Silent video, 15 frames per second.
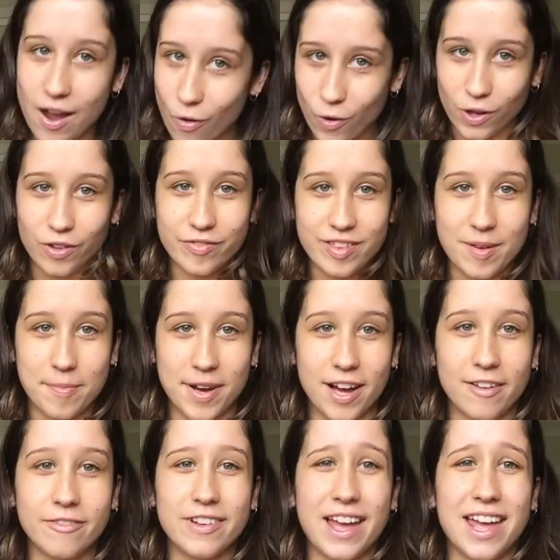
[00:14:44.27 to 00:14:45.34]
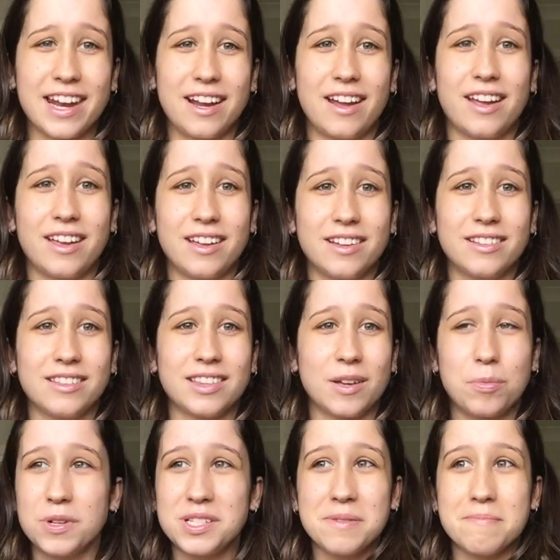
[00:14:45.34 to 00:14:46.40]
all of the above, and
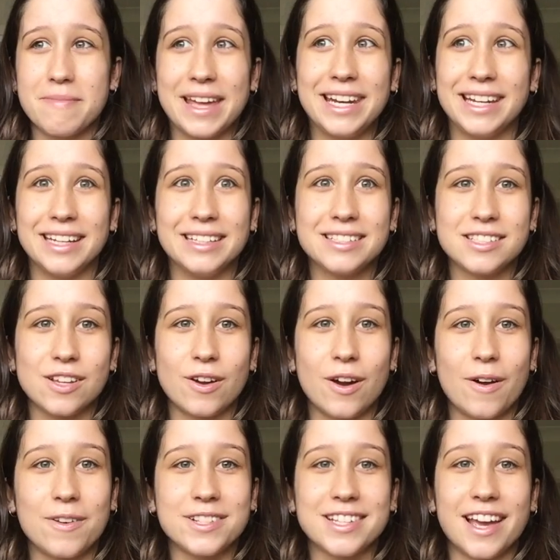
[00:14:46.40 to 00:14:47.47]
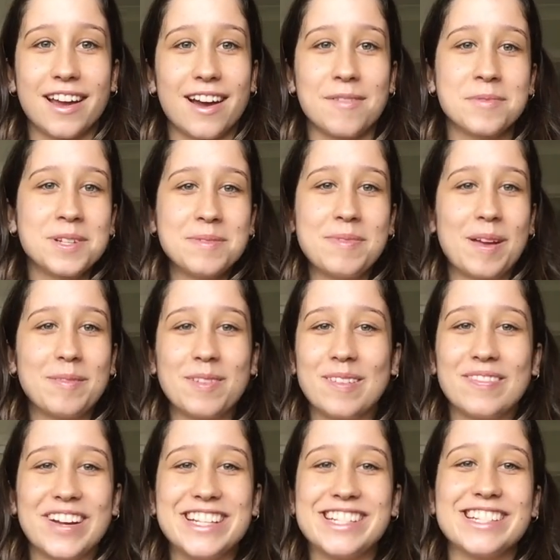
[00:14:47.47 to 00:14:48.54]
there wasn't many, so I was like, I'm gonna make
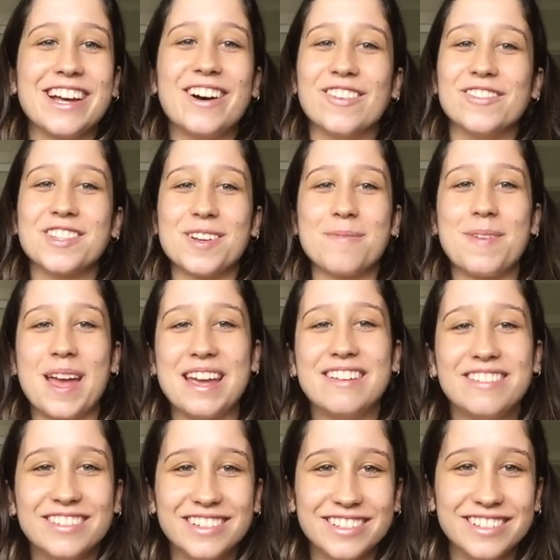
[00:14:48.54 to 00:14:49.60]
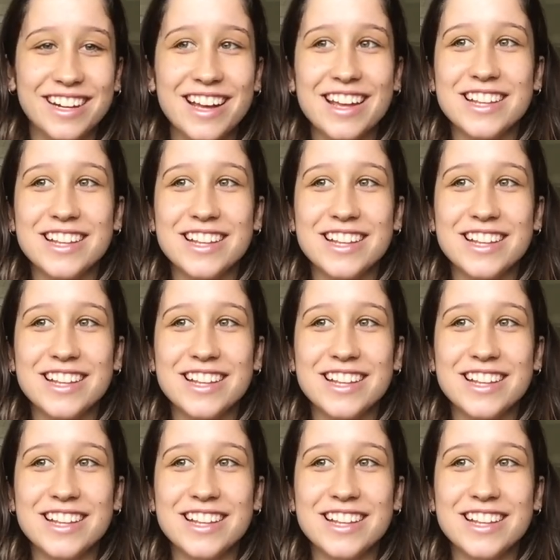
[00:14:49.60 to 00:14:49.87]
one myself so people